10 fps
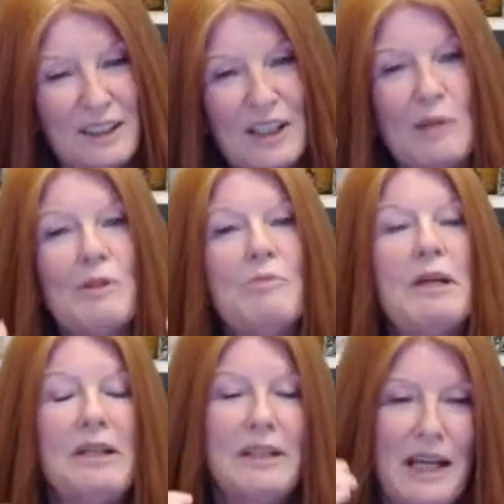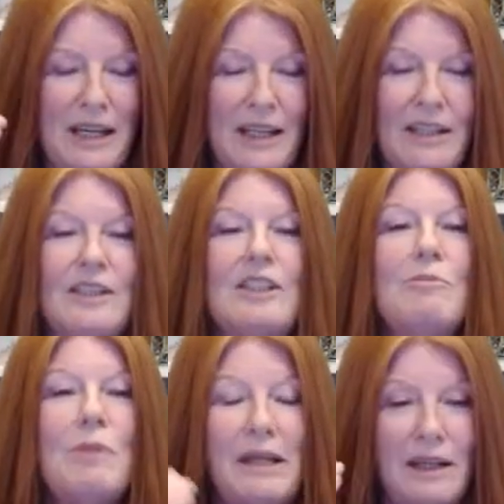steps being taken
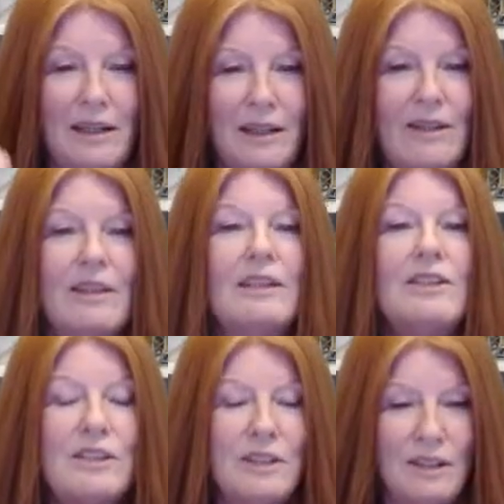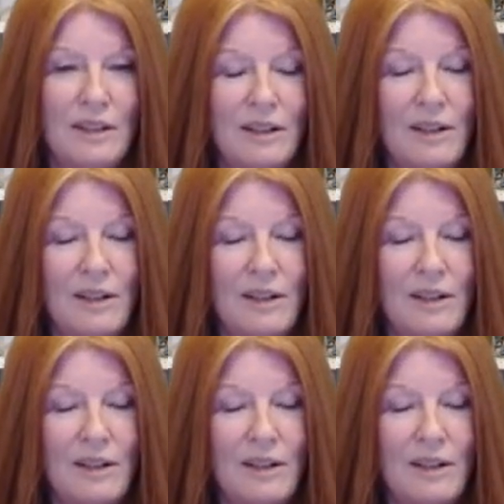to make this